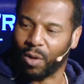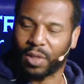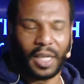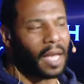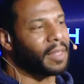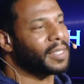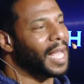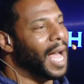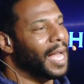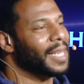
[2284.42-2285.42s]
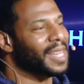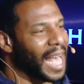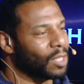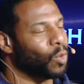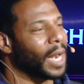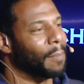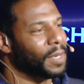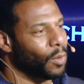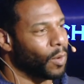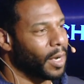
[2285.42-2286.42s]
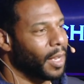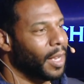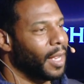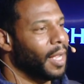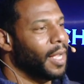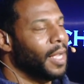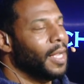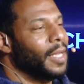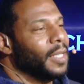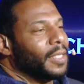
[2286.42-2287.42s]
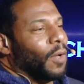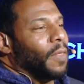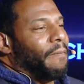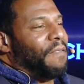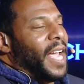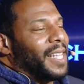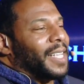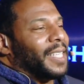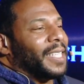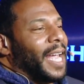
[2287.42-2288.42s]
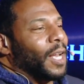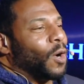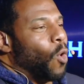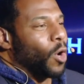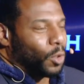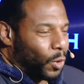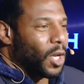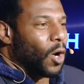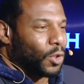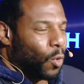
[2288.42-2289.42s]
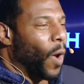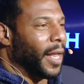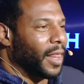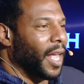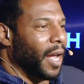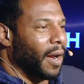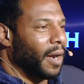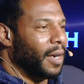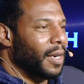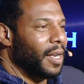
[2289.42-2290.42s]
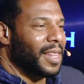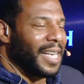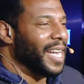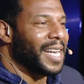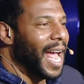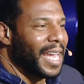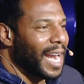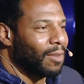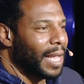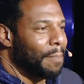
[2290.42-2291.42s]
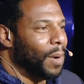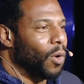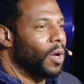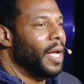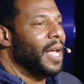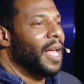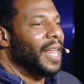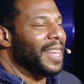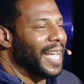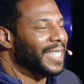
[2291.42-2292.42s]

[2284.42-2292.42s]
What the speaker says: go to the other side. That's what I'm doing. So the faith to stay the course was also right there. They did not get out that boat. They